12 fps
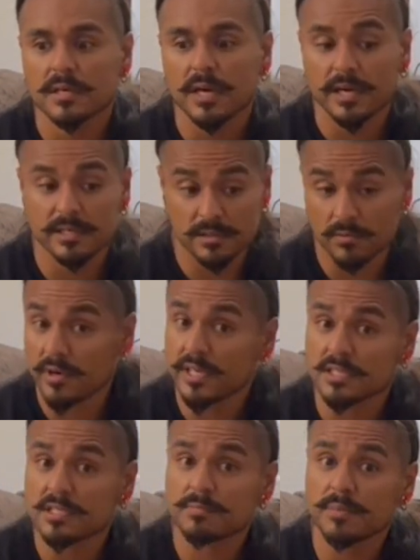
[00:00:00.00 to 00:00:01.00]
in the
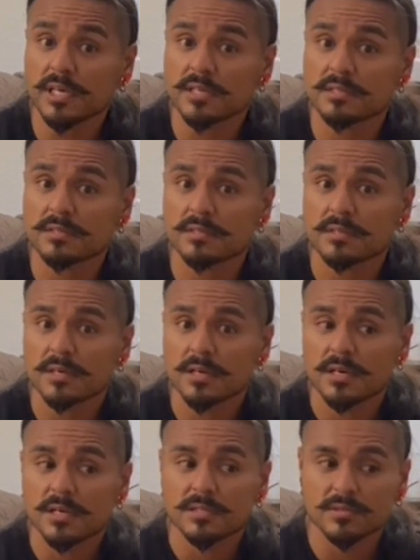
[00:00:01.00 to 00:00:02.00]
right space,
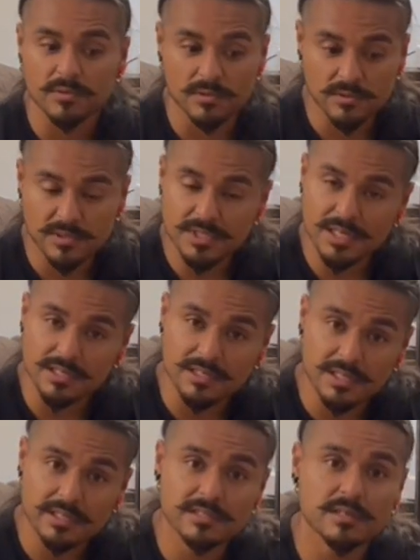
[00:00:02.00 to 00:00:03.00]
so those
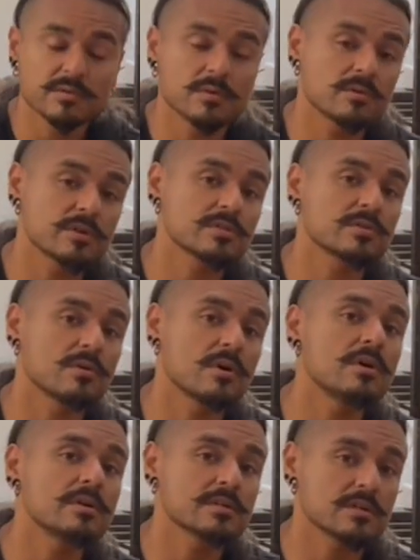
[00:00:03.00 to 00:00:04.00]
techniques that we work so
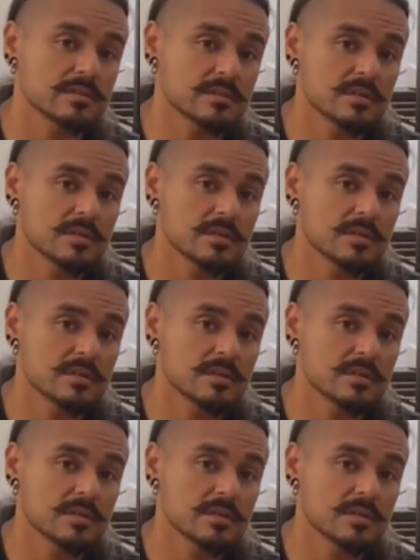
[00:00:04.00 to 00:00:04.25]
hard on